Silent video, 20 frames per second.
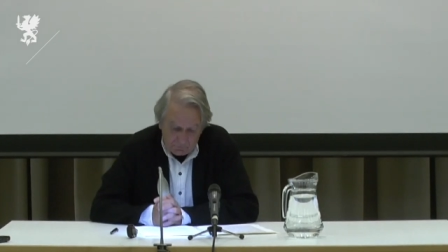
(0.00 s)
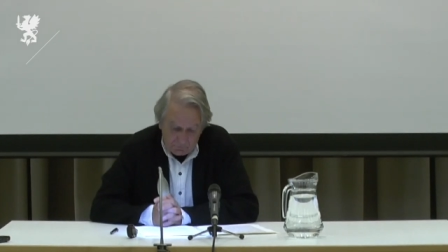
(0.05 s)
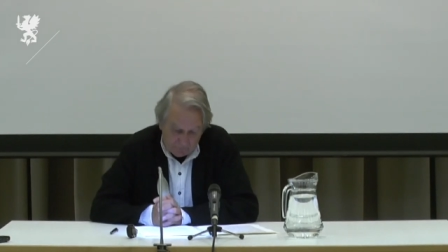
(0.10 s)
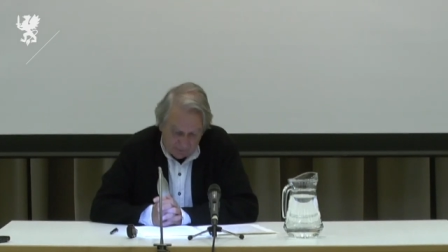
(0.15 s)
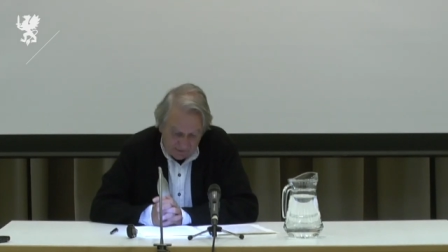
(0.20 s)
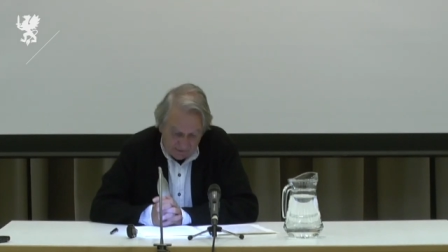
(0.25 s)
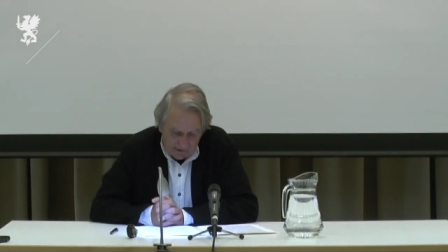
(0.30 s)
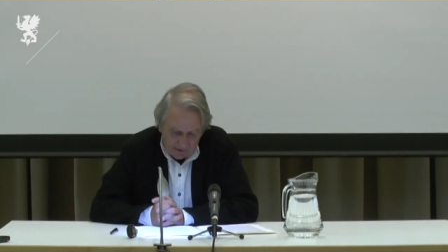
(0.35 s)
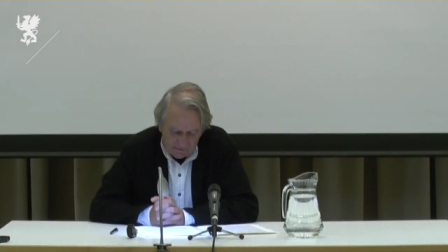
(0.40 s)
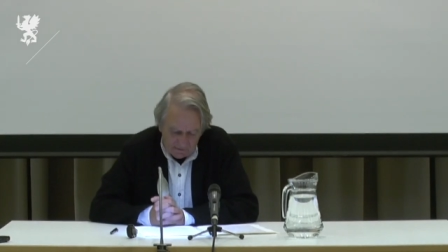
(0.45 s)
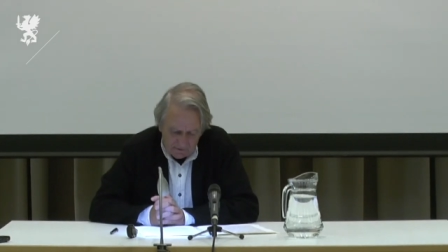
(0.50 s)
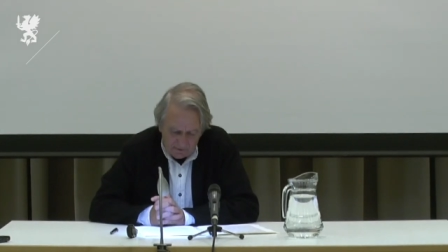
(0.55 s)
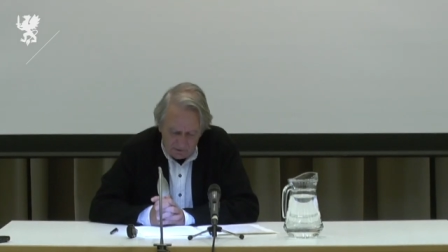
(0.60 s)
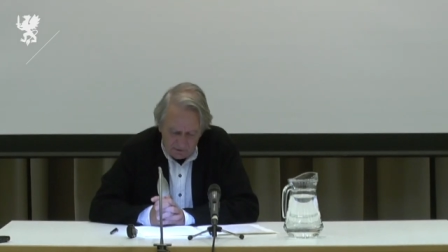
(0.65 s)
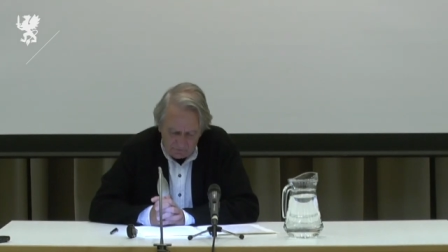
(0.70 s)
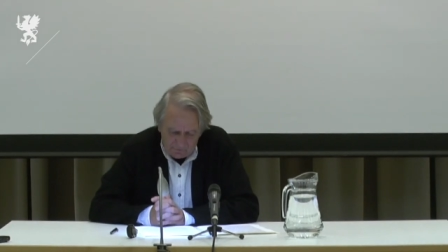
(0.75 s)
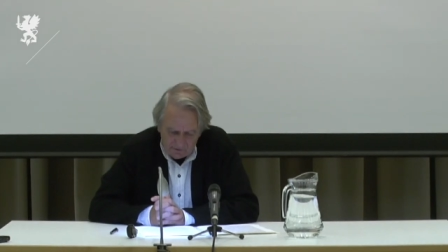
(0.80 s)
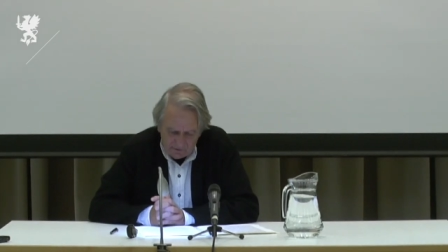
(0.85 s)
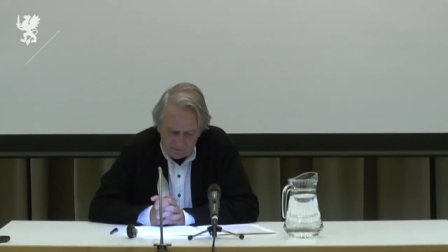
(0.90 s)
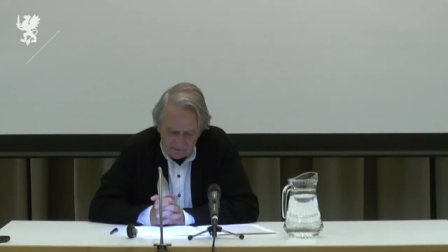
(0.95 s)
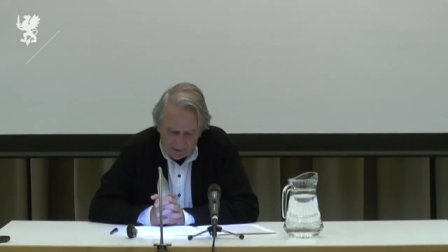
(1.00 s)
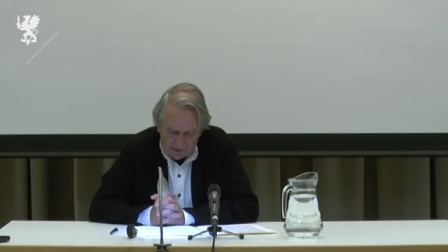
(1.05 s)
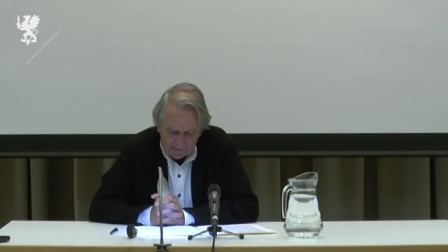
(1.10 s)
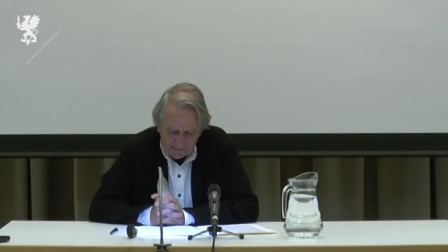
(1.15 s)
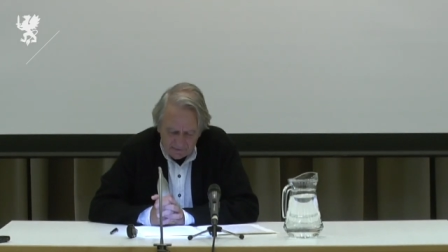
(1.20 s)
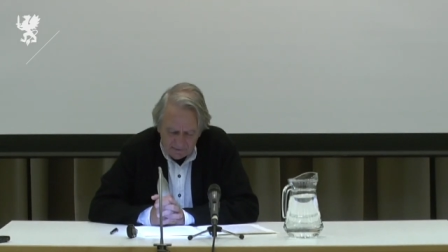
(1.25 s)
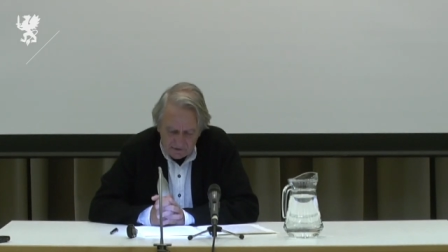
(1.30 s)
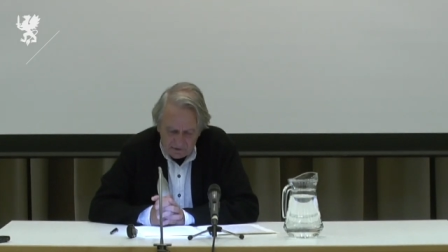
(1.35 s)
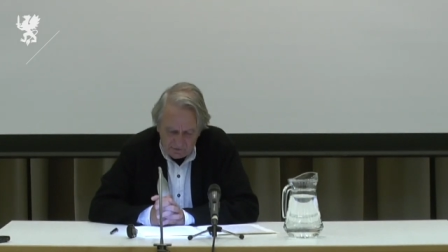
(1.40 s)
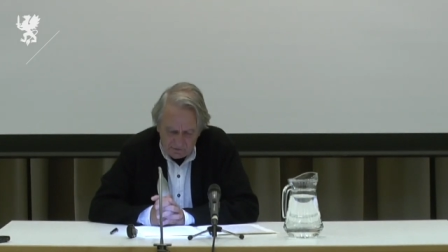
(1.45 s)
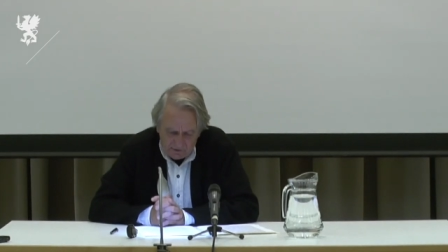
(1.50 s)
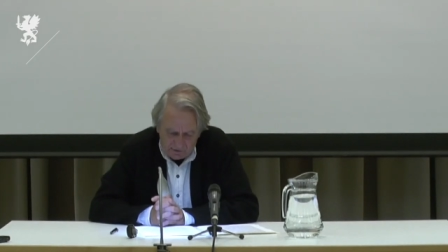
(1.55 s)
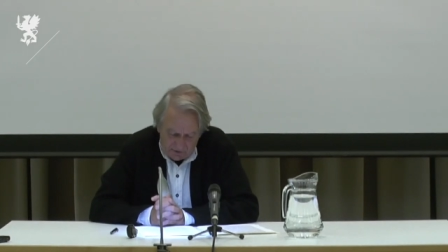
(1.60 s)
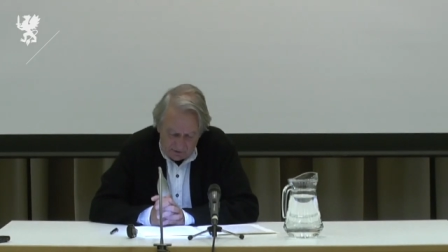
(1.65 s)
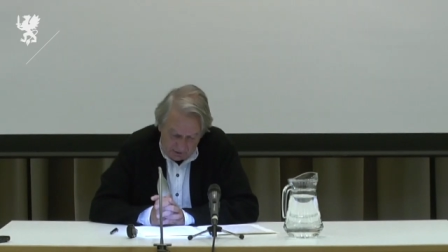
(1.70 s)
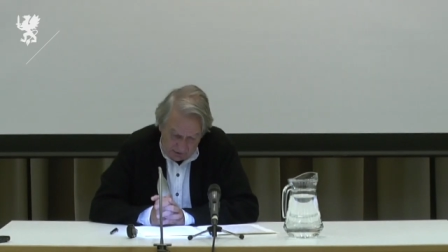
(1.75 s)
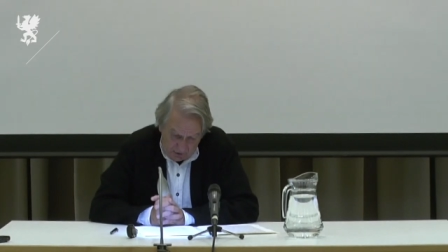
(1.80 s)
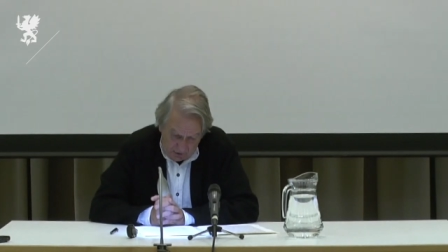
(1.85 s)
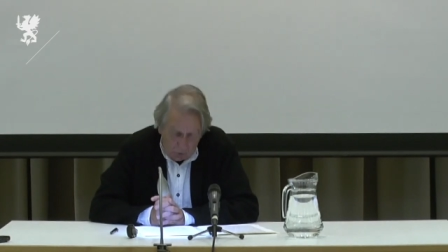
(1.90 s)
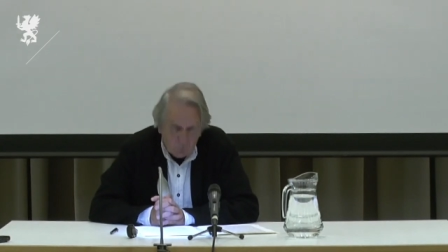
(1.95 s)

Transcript: precisely this activity,